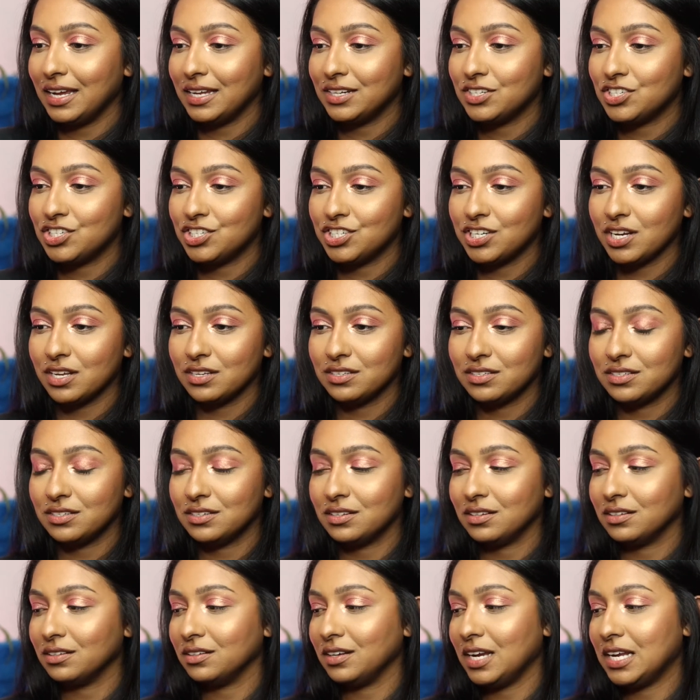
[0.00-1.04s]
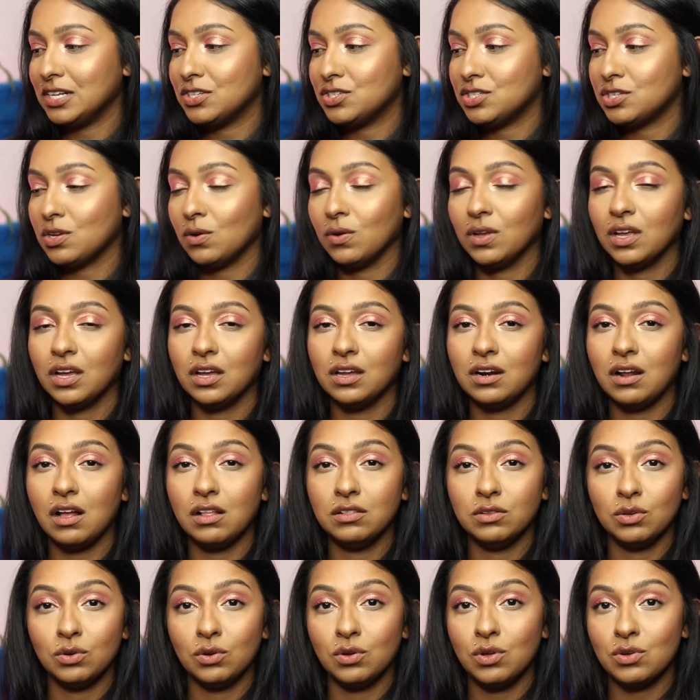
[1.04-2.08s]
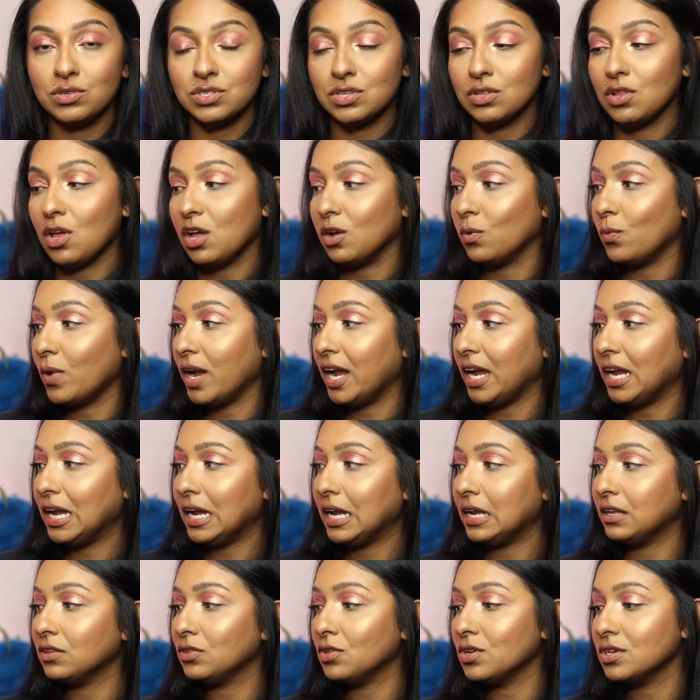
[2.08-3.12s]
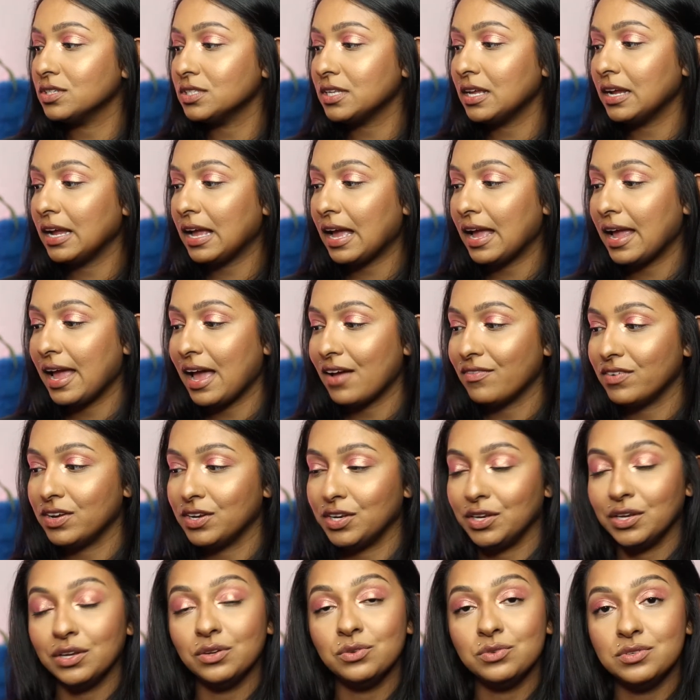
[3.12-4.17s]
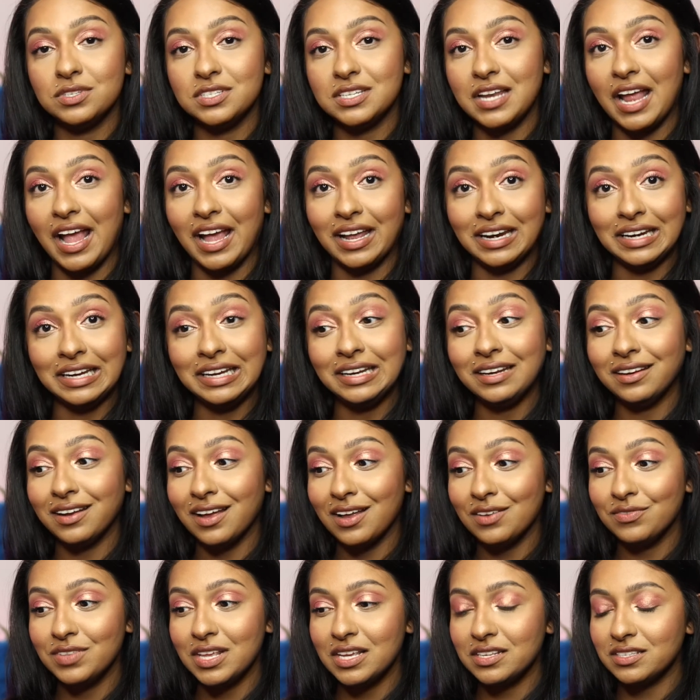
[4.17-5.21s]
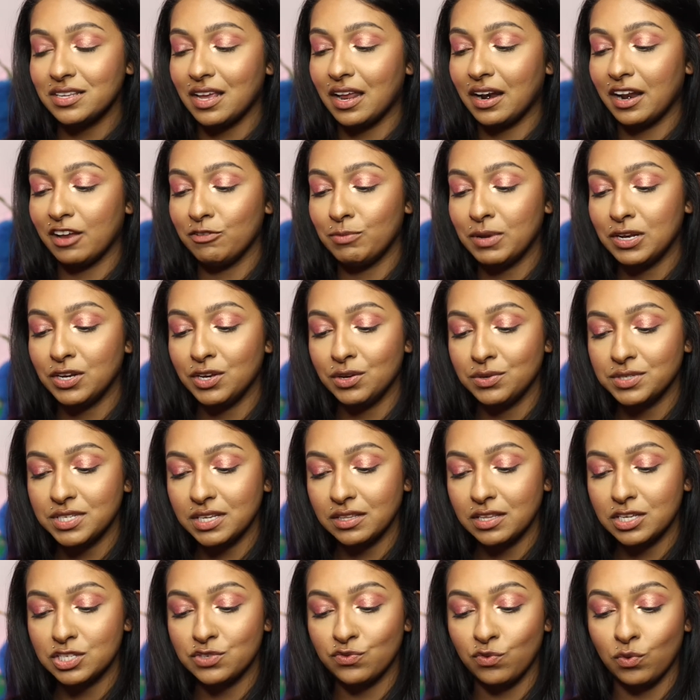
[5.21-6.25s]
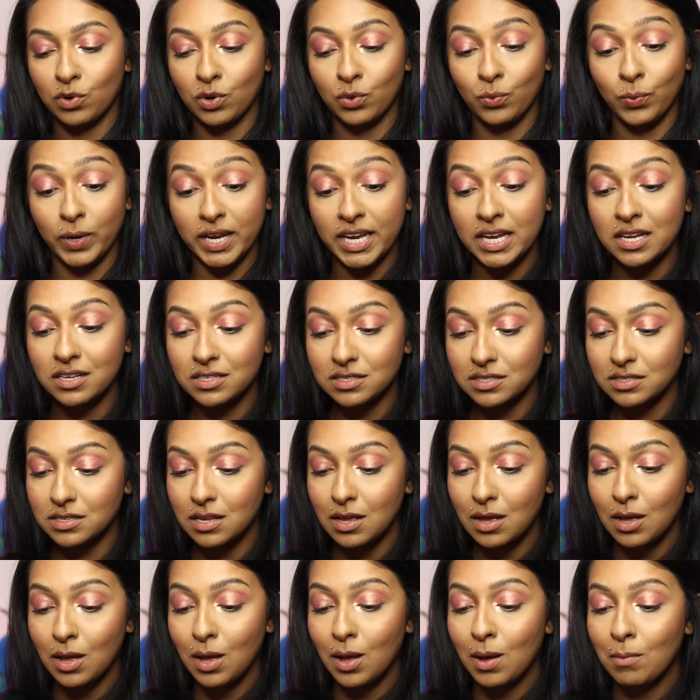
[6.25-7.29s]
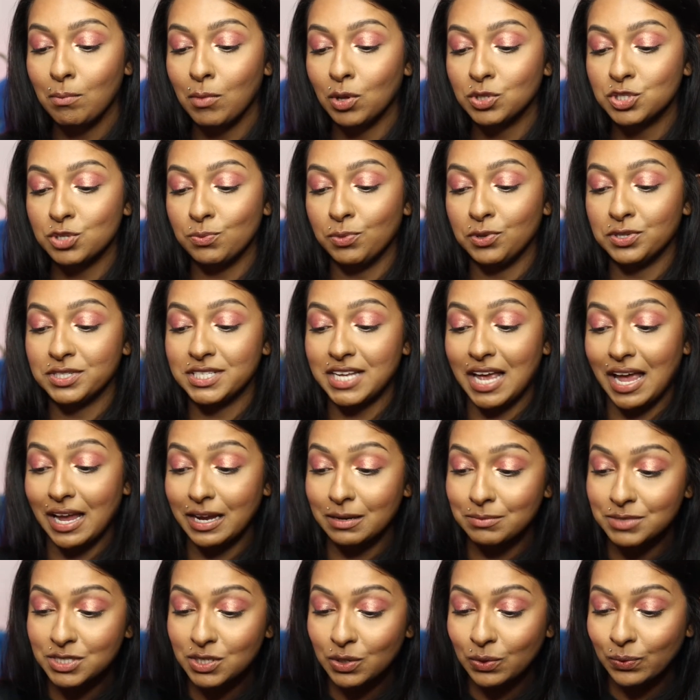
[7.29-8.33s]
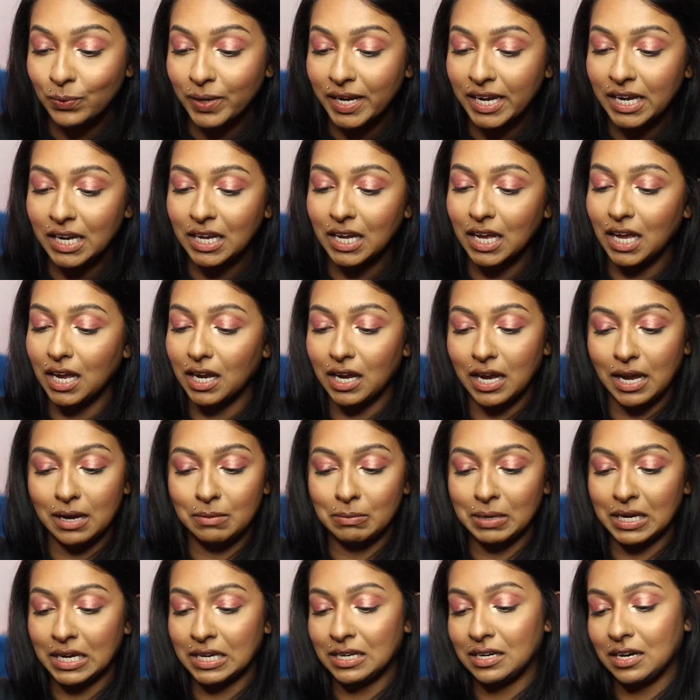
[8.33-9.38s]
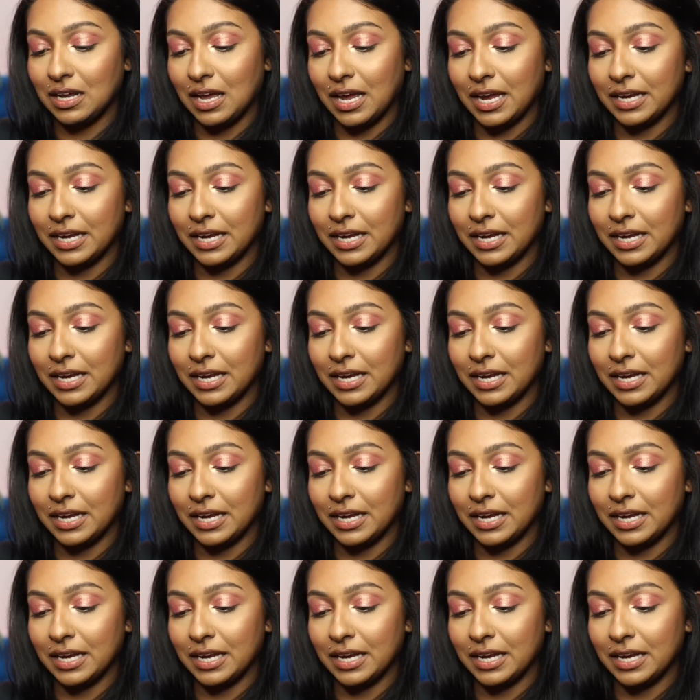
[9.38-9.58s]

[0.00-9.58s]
so good. A little goes a long way. It looks like I haven't used any of this, and I've been using this for weeks, multiple times a week. I mean,